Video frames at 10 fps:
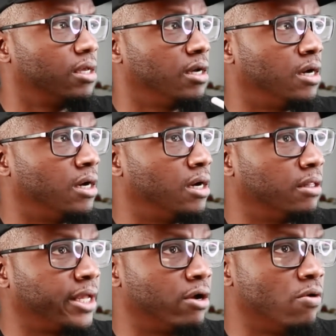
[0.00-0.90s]

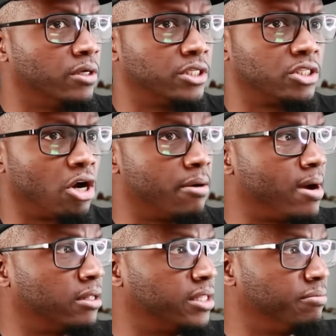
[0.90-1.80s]
They go on to talk
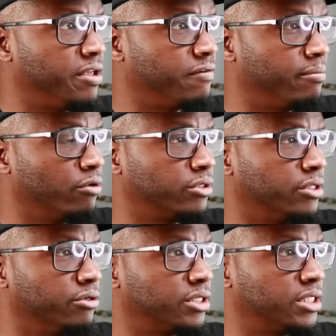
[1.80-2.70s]
about them giving birth to
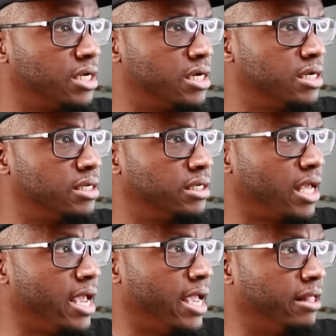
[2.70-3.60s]
their son,
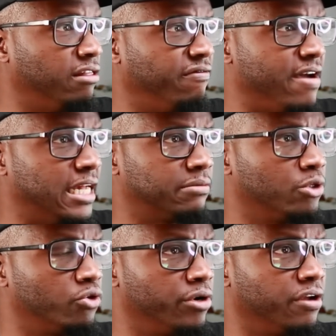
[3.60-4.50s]
and the vast
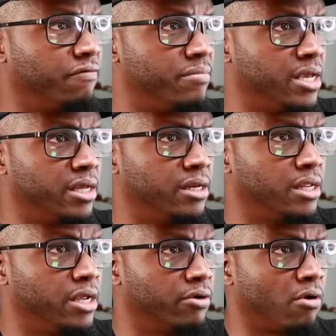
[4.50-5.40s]
majority of men
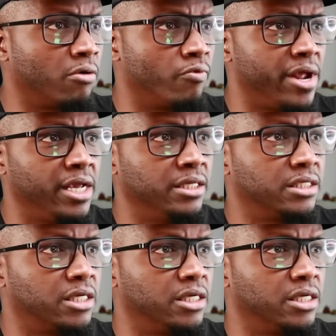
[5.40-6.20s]
here are raised